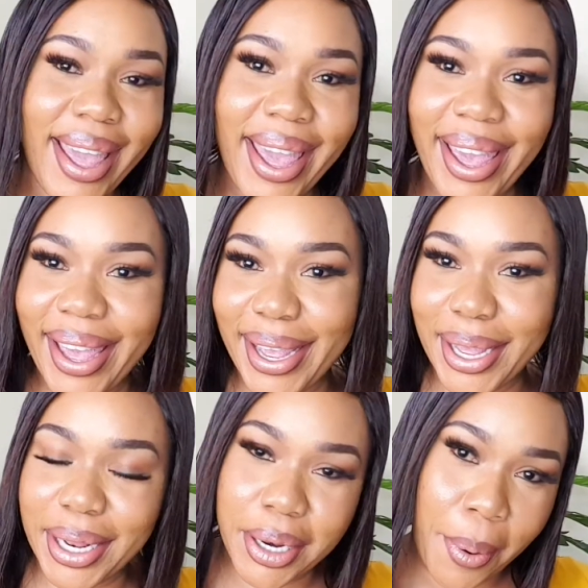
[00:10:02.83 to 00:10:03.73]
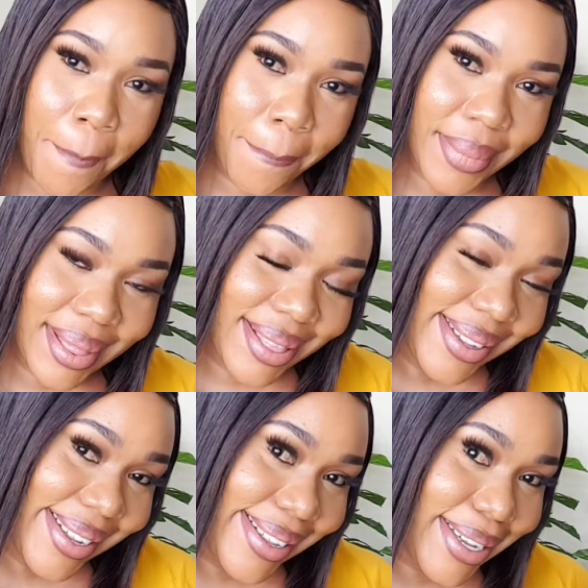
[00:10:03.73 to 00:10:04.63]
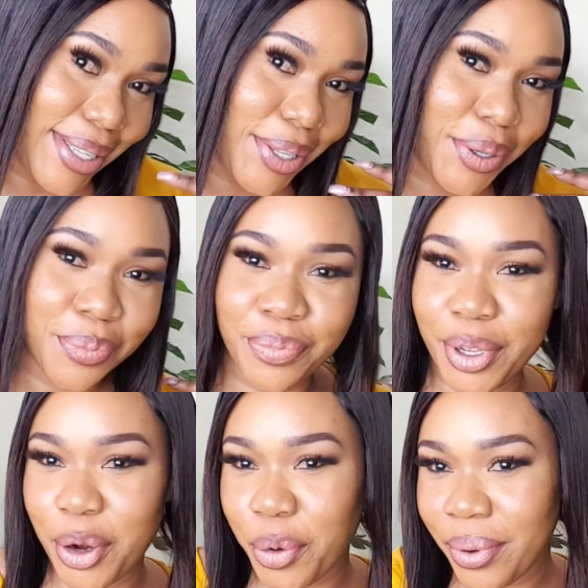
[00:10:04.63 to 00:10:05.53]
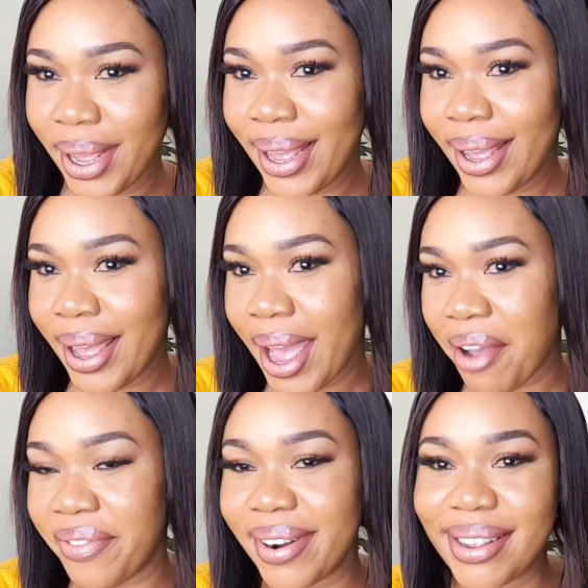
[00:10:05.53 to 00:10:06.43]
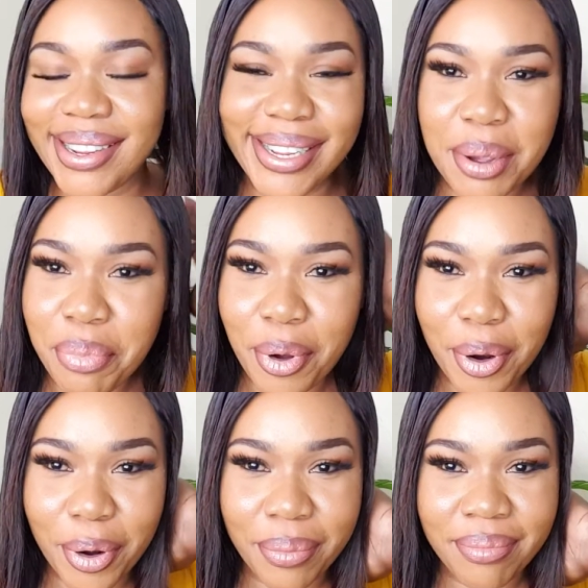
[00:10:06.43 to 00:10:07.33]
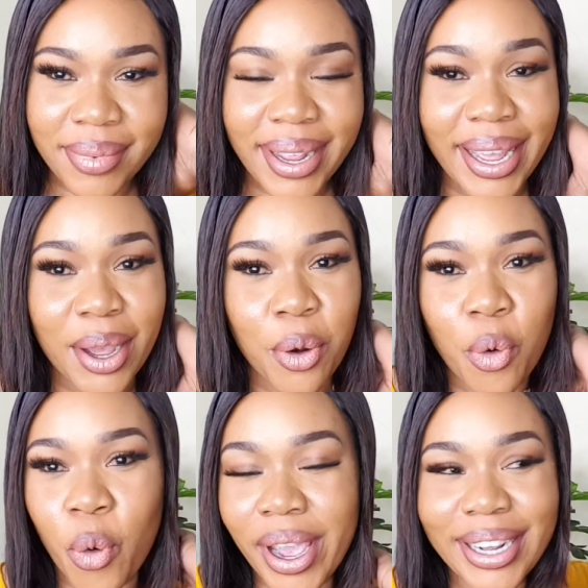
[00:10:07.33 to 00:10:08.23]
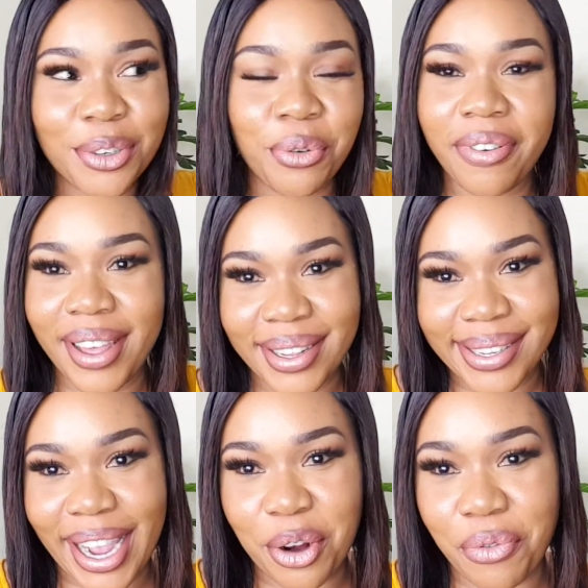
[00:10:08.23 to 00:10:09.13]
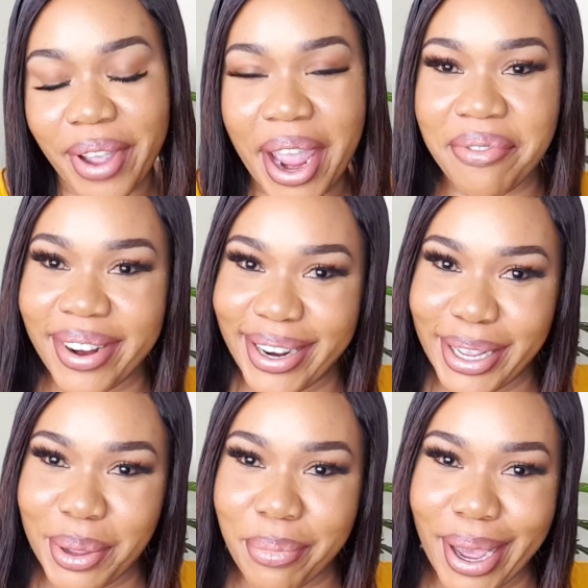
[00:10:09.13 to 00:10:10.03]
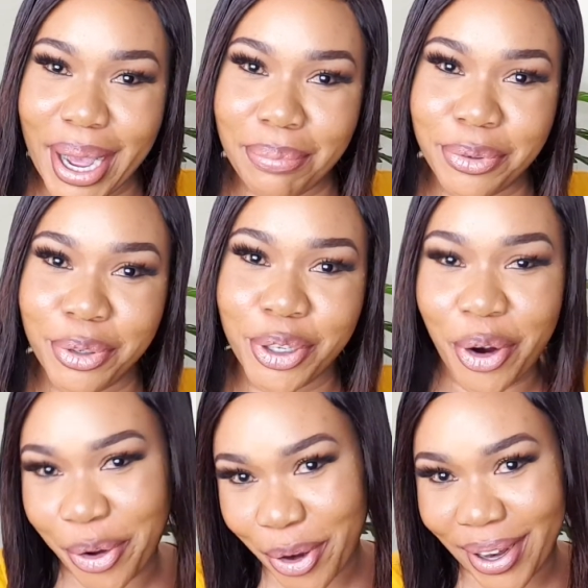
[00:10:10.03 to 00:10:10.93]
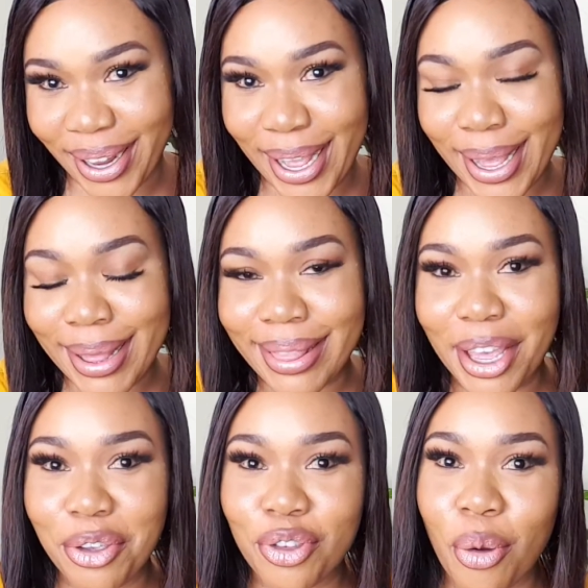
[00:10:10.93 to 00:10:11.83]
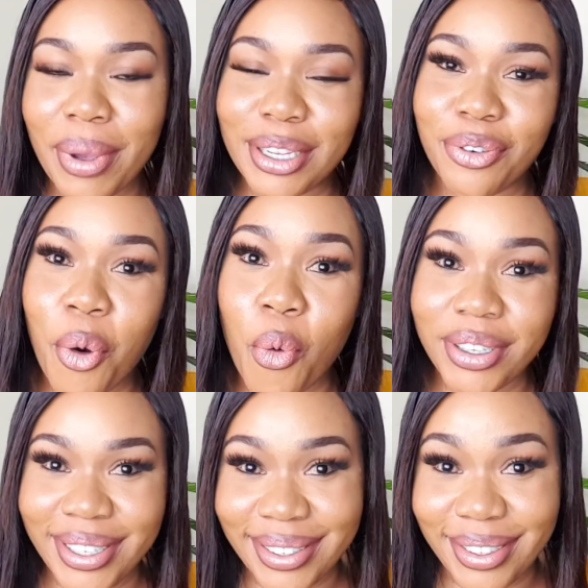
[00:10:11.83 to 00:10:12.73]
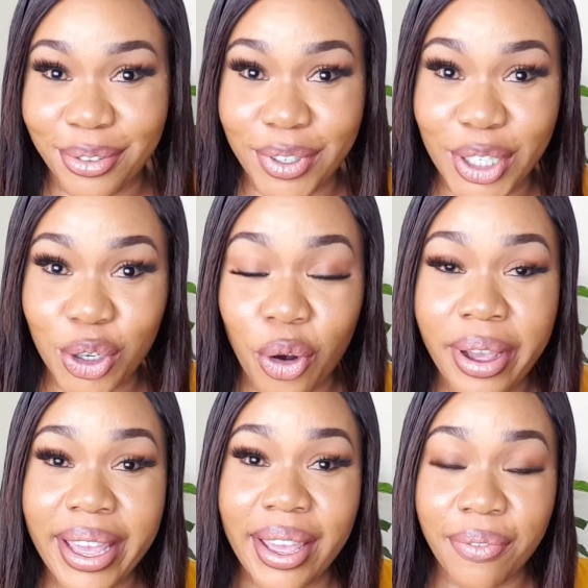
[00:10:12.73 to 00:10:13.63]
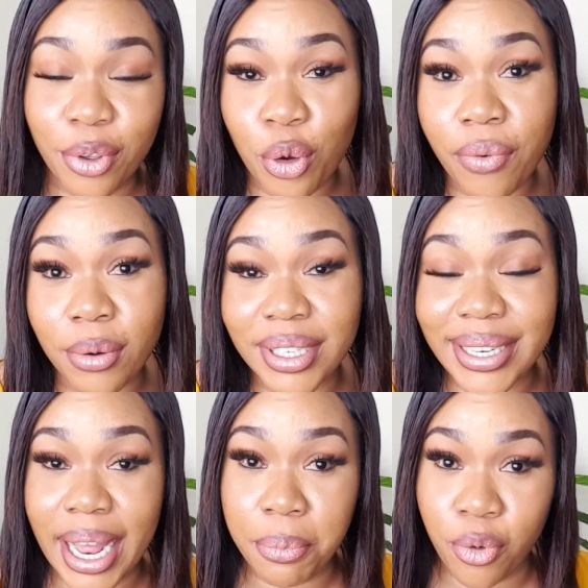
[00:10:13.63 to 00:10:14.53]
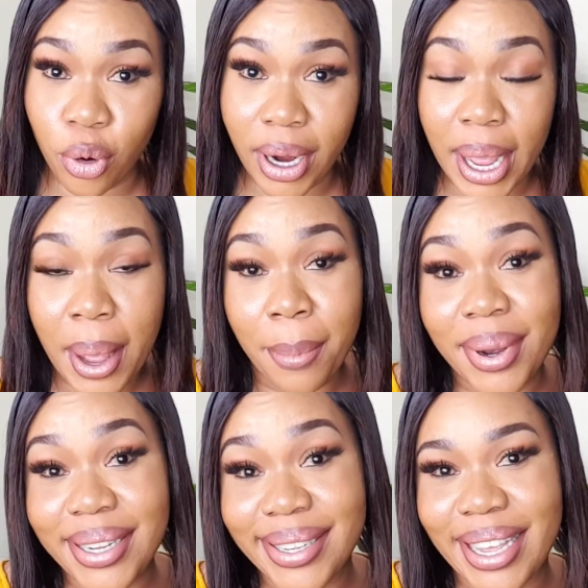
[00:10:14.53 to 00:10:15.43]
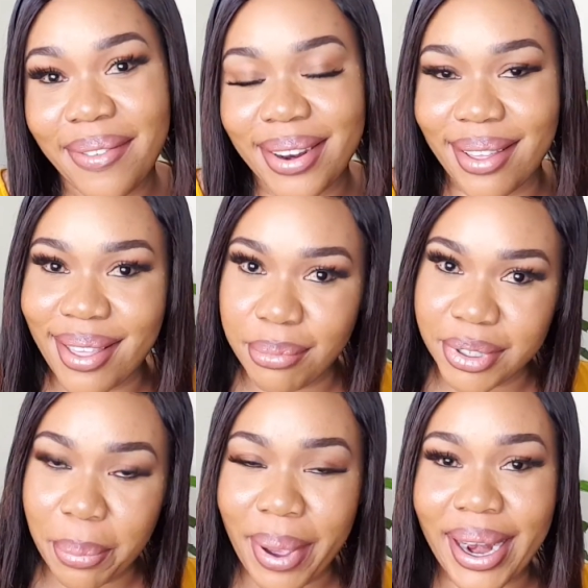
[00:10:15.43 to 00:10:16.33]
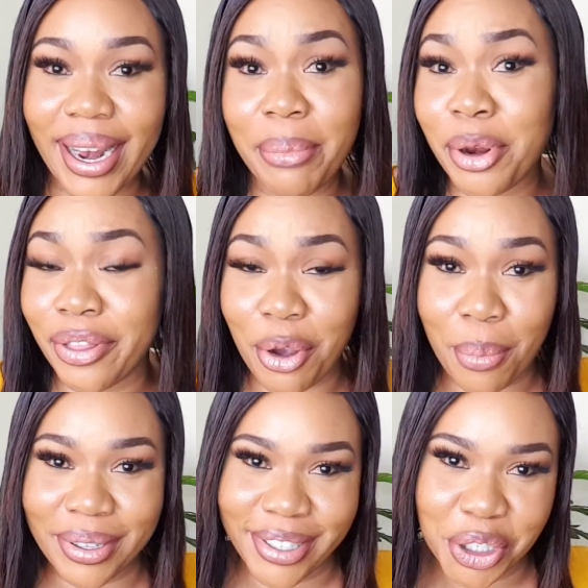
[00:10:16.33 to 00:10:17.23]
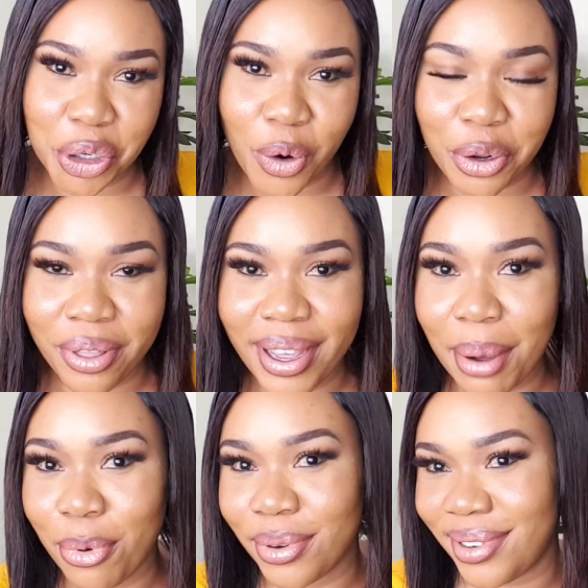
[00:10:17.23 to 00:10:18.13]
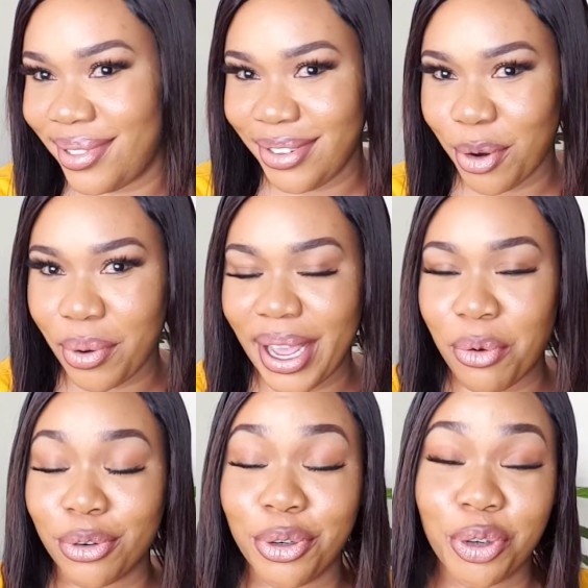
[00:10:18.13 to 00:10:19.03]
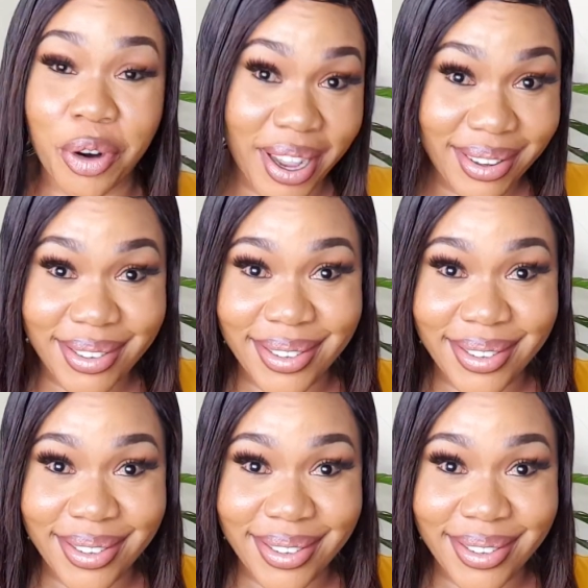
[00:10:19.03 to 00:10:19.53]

And this is it. a very simple, quick to fix kind of everyday makeup tutorial. Thank you so much for watching this video. If you found it helpful, please give it a thumbs up and let me know in the comment section what you think about this look like. Would you try it?